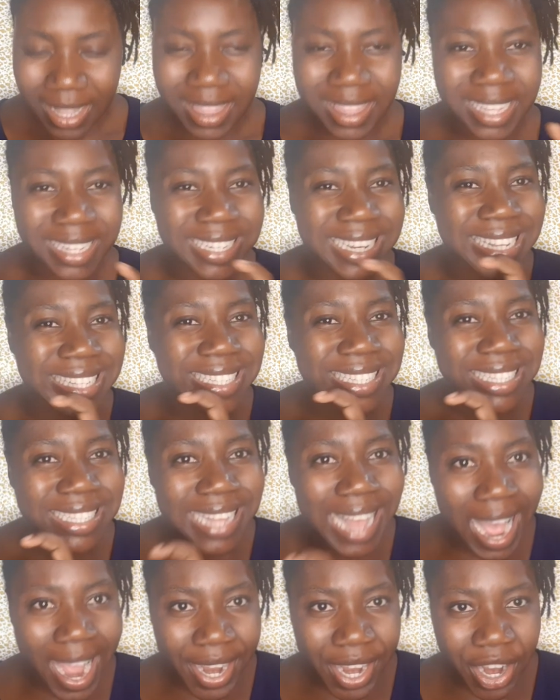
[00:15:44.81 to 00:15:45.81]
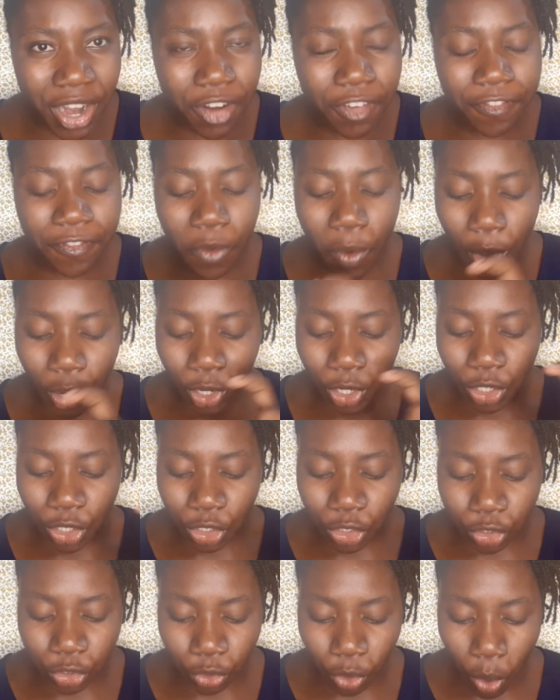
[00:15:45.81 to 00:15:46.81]
The desire for
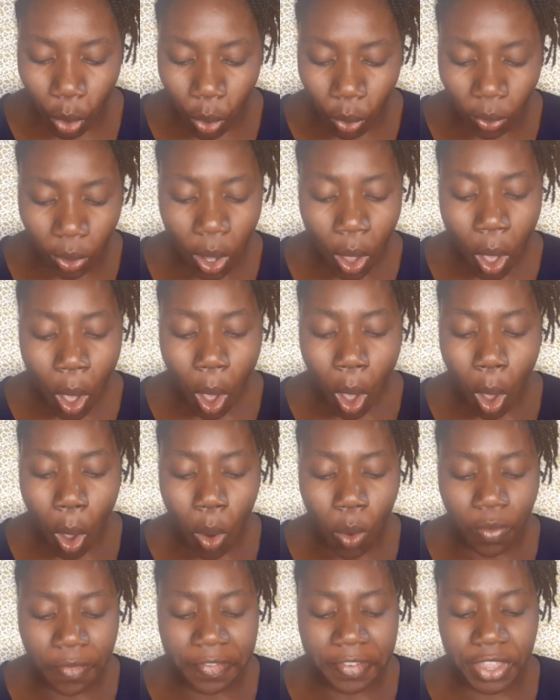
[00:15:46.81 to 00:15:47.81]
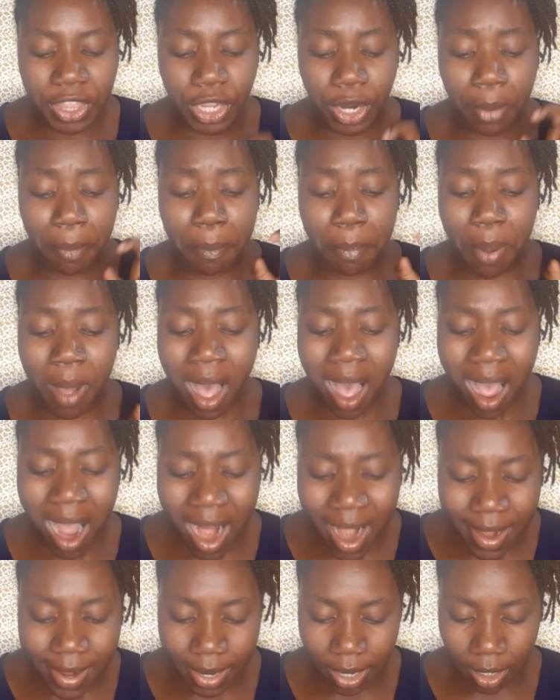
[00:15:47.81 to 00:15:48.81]
control over their
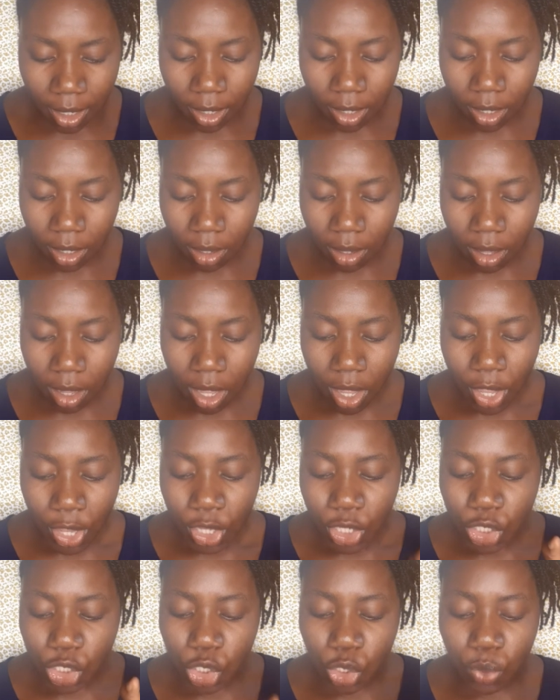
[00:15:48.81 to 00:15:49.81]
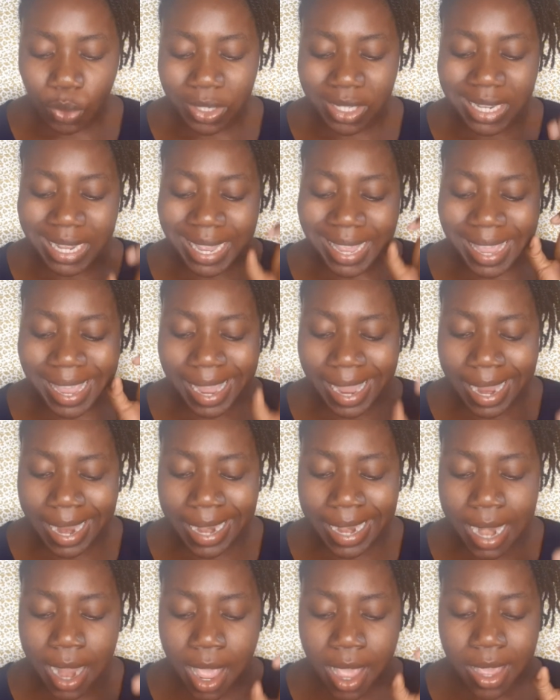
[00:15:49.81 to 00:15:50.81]
partner due to
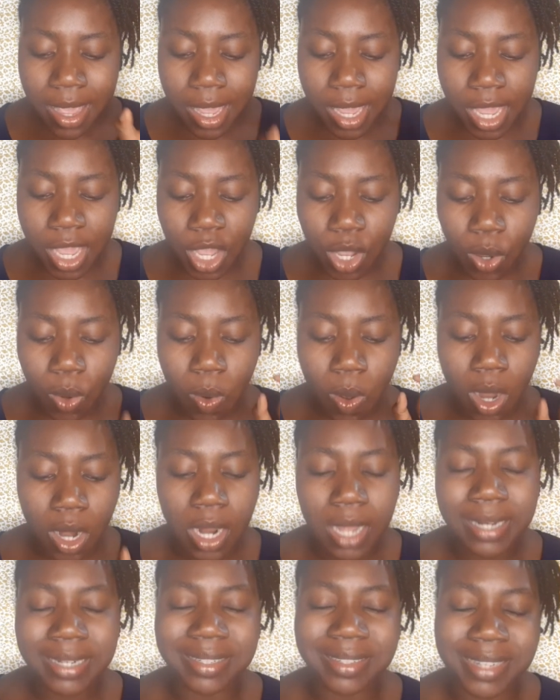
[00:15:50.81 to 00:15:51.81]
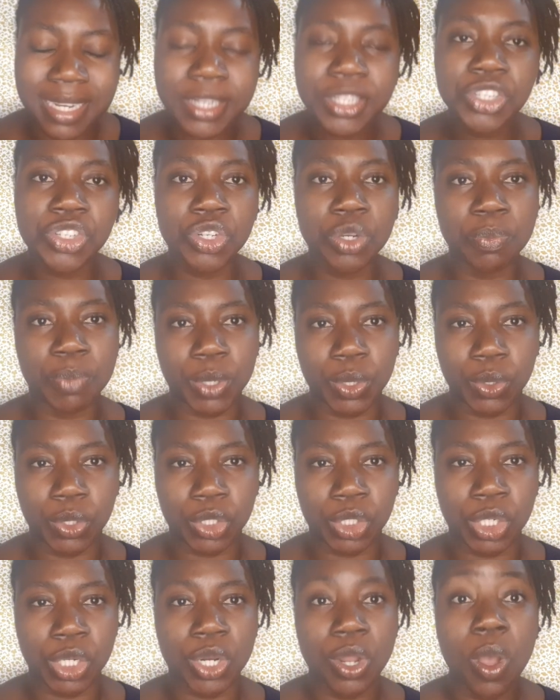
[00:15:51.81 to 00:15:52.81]
unequal
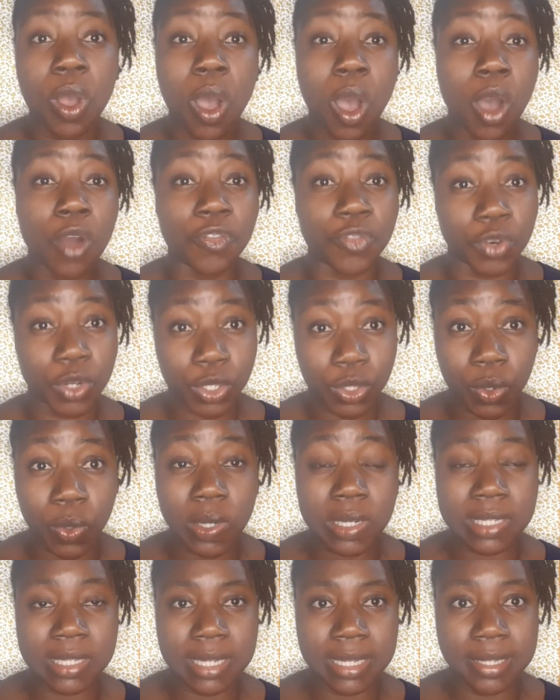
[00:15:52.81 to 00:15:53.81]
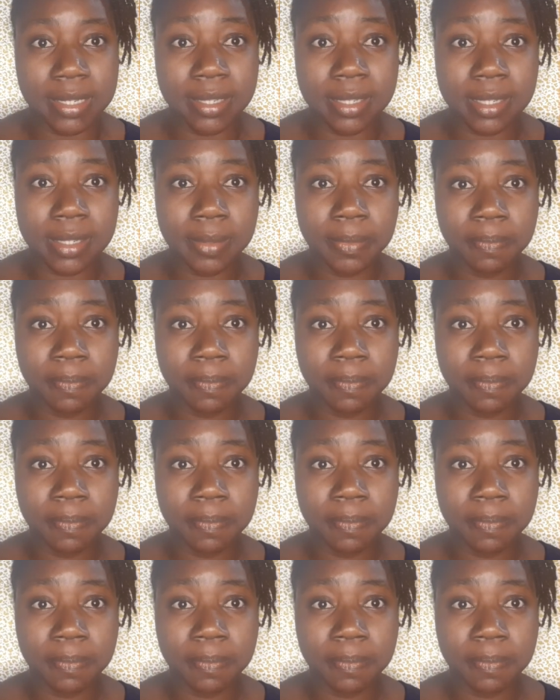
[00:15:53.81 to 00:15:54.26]
distribution of resources.